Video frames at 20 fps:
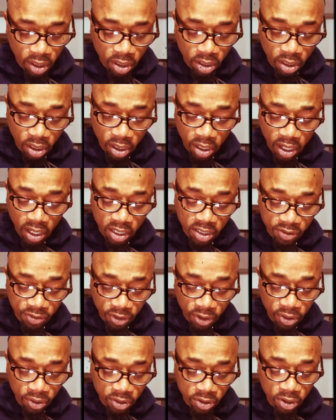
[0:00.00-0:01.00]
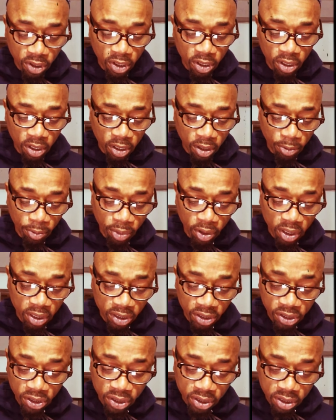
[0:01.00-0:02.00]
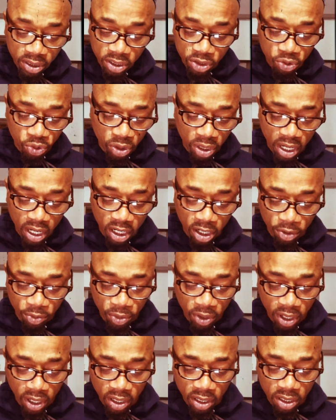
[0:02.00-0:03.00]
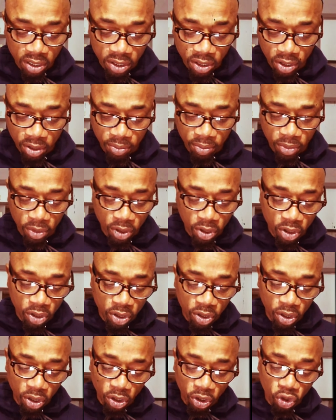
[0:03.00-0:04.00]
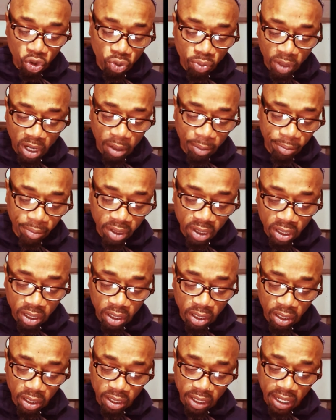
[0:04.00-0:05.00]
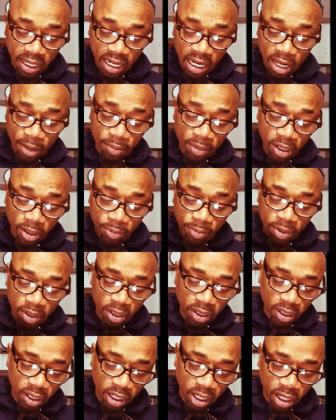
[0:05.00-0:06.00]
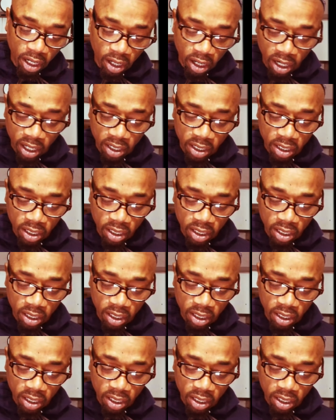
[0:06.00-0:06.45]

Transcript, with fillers: The next verse, but this is what I commanded them do my bidding that I may be your God,